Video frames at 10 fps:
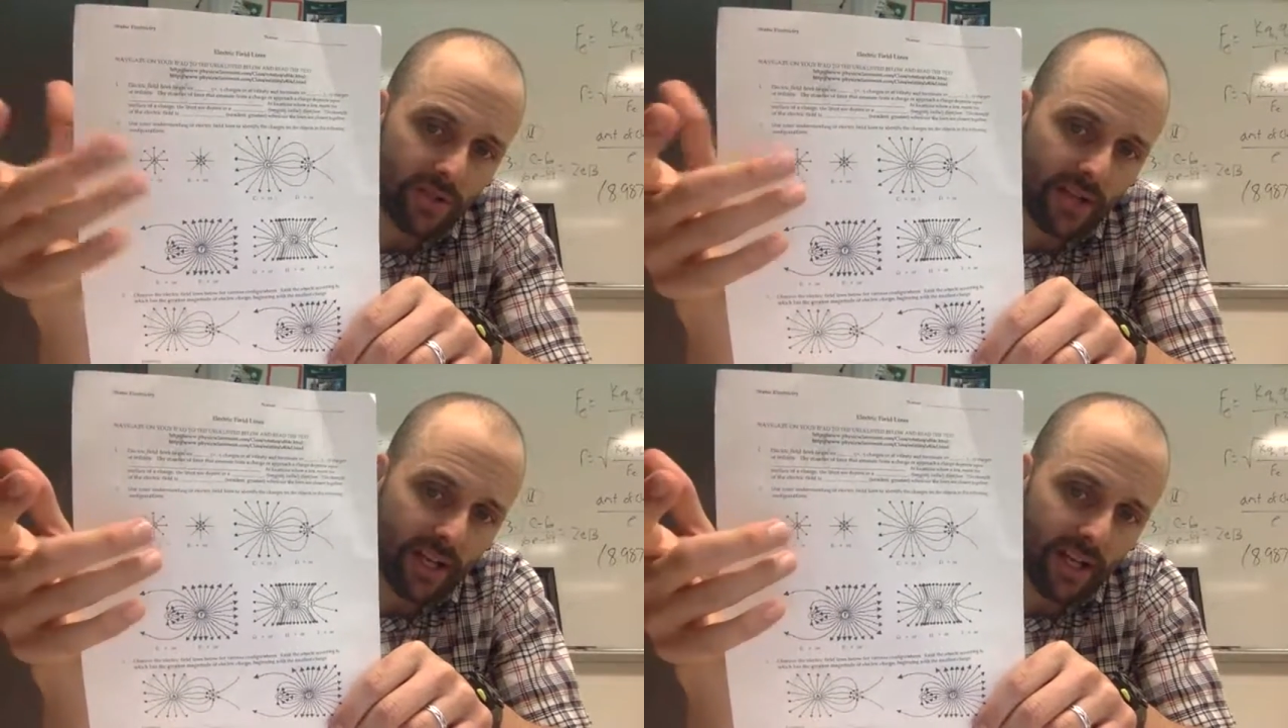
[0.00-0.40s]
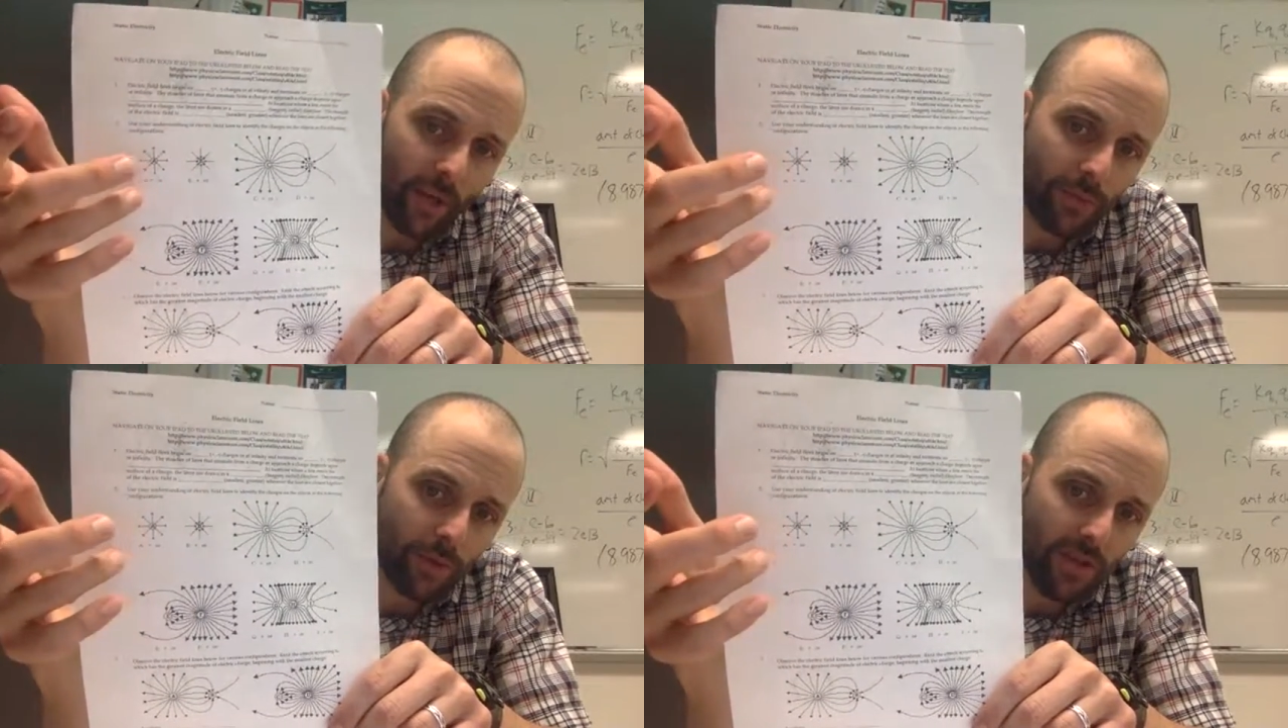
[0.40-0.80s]
so that kind of
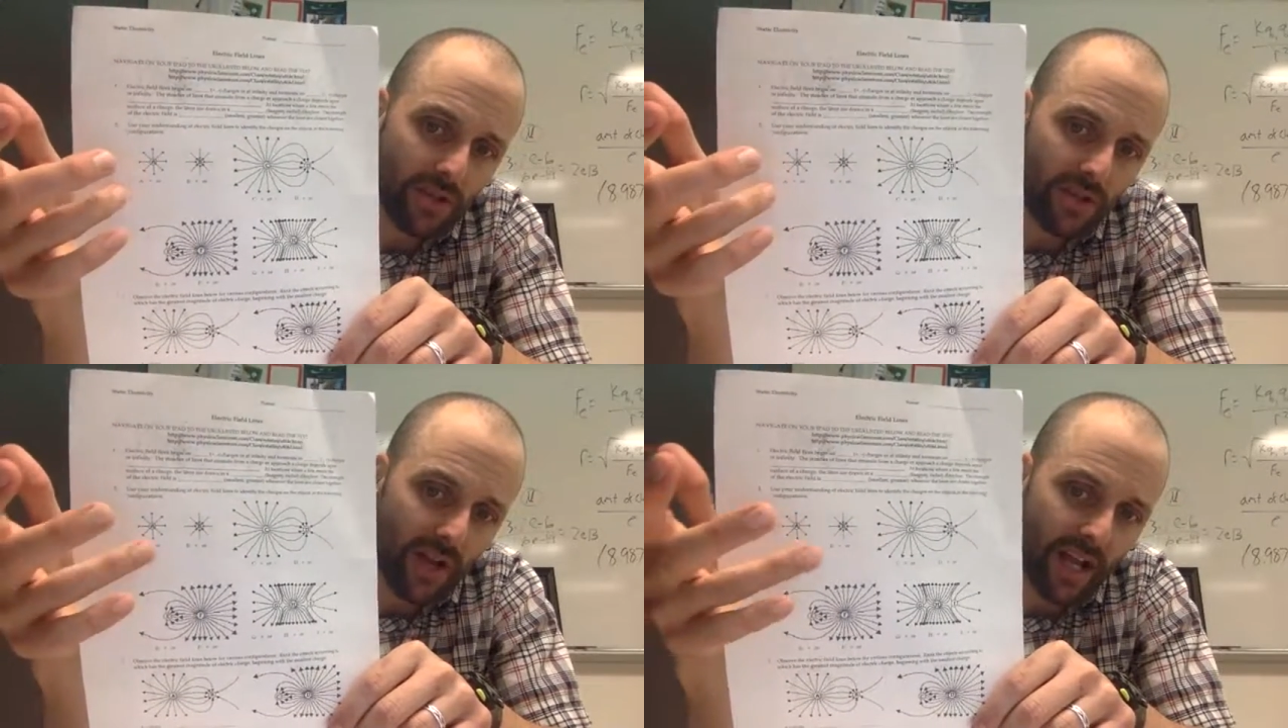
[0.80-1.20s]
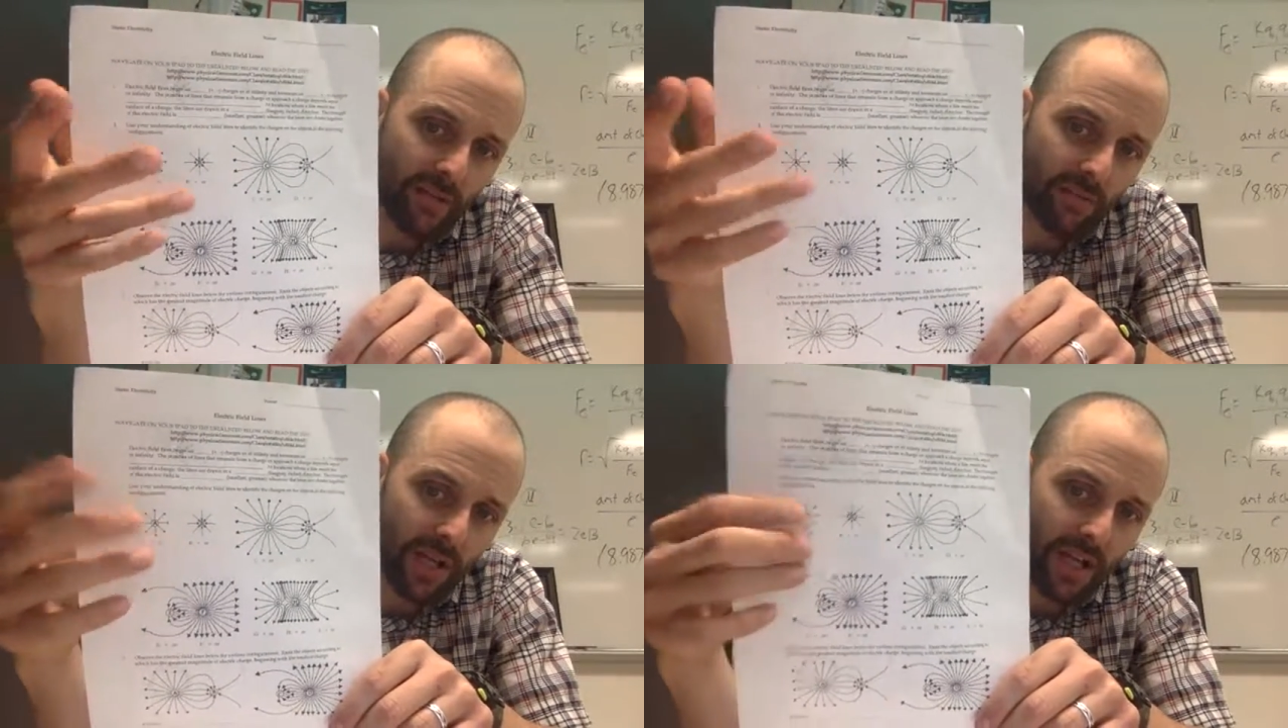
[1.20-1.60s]
helped you answer
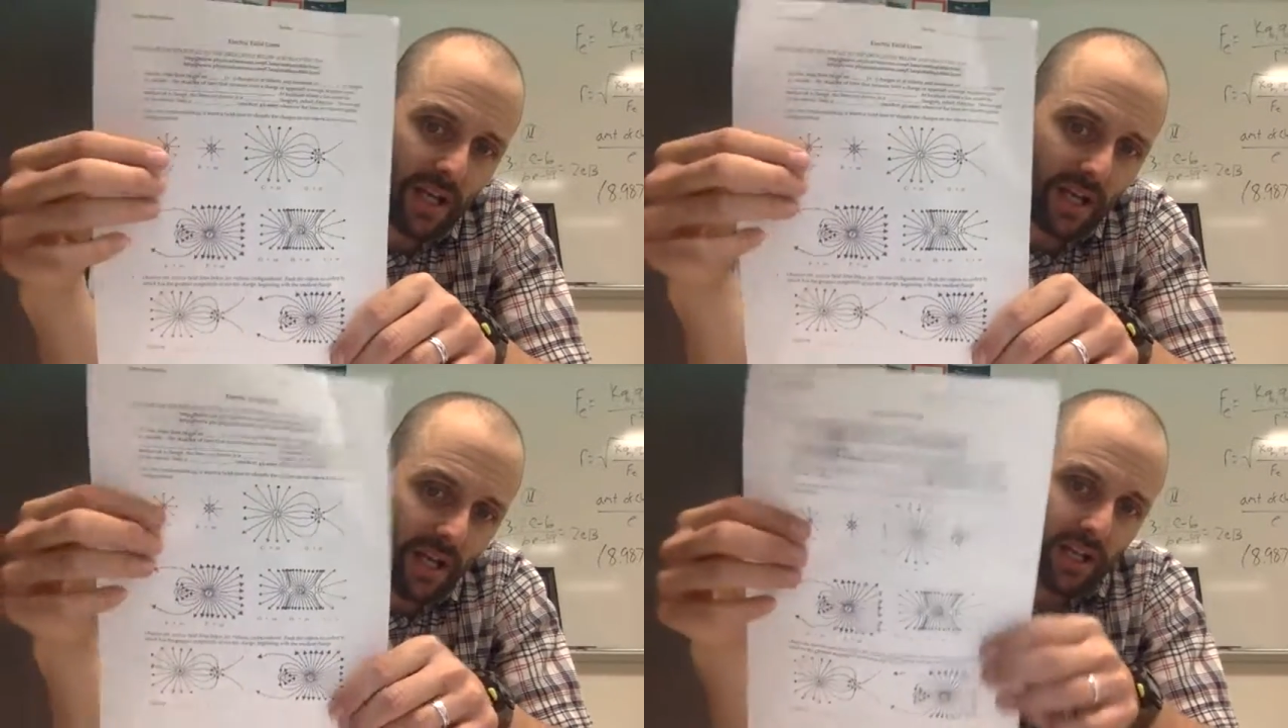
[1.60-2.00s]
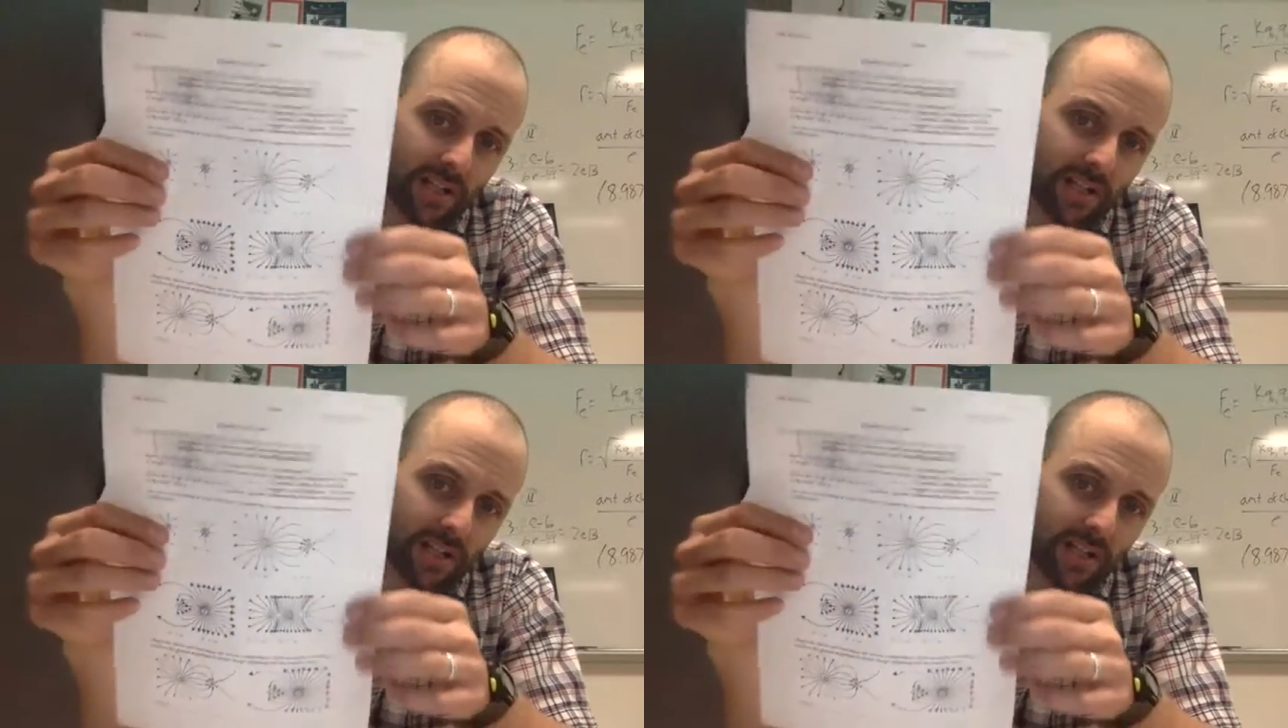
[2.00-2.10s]
A and B.